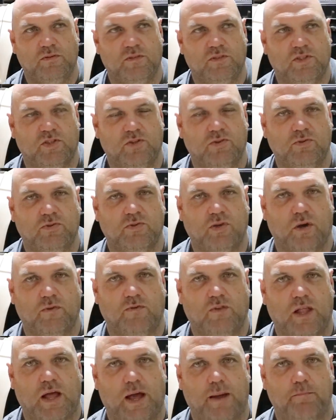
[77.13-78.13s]
steels
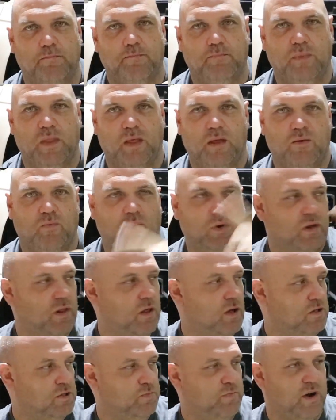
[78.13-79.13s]
overlap. One of
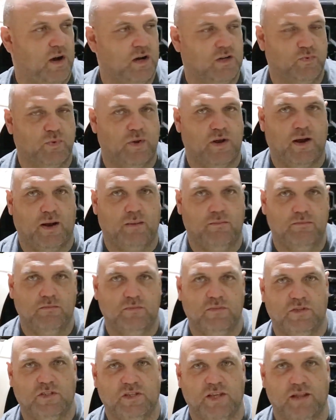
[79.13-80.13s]
those sparks went up,
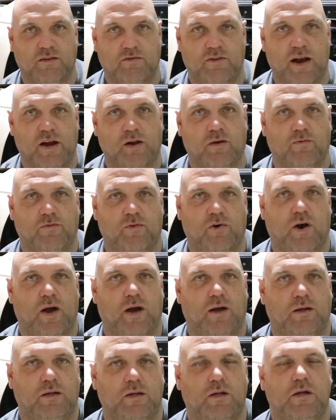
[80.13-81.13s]
set the rag on fire.
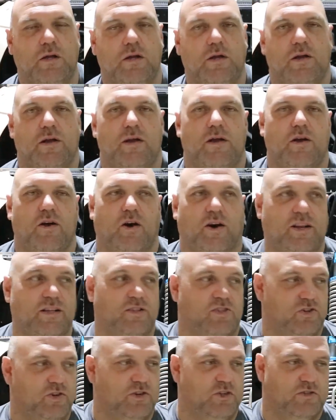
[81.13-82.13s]
I
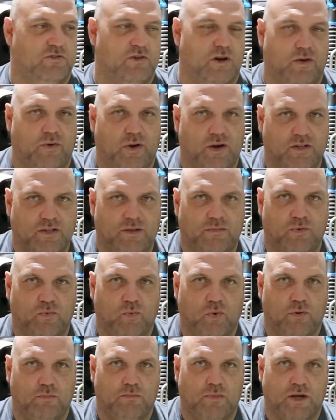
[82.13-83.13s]
didn't see it straight away because I had my
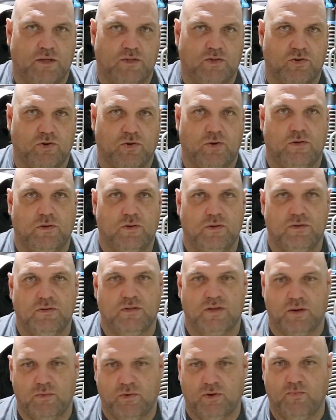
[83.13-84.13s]
welding mask on,
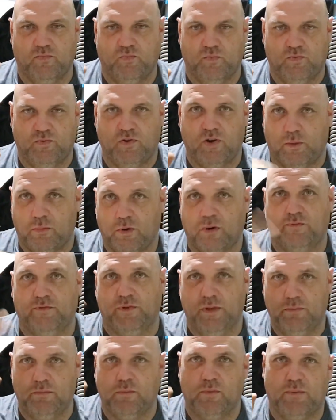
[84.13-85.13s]
so by the time I
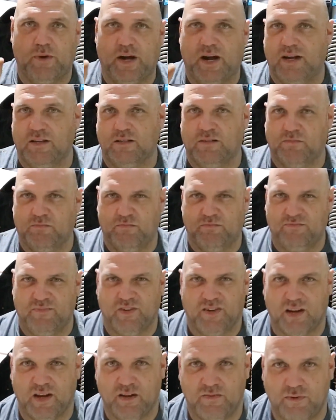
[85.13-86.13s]
flipped my mask, I
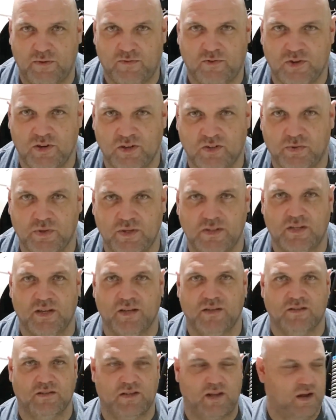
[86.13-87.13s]
don't know, 15-20
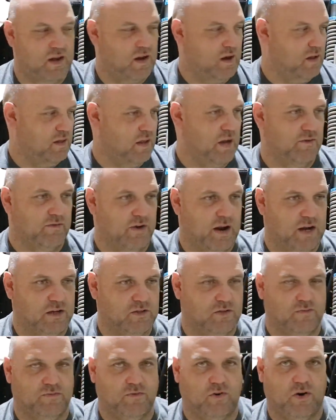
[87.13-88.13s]
seconds later, that
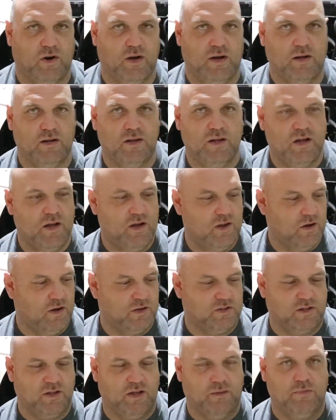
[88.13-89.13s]
rag's on fire. I
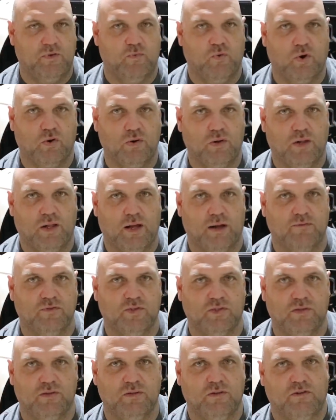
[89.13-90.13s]
still had my welding
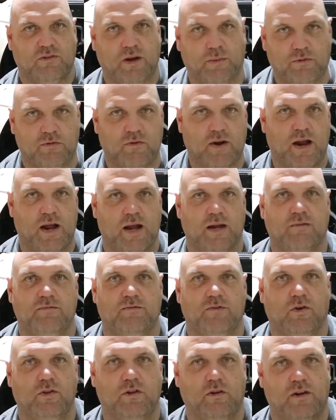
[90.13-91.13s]
gloves, grabbed the rag,
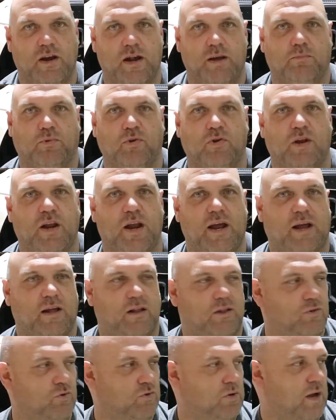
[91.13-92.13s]
on the ground, put it
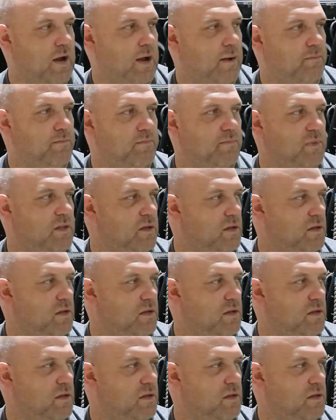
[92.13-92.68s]
out, looked up,